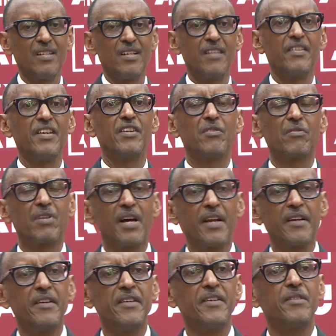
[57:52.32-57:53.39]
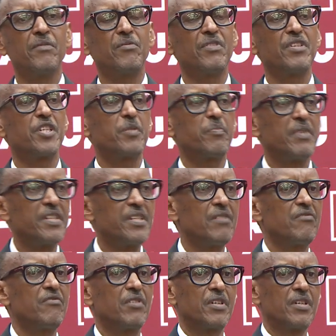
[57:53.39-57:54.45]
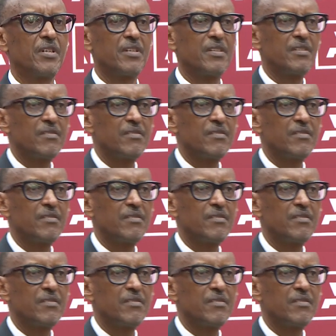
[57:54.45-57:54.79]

And then you can deal with the specific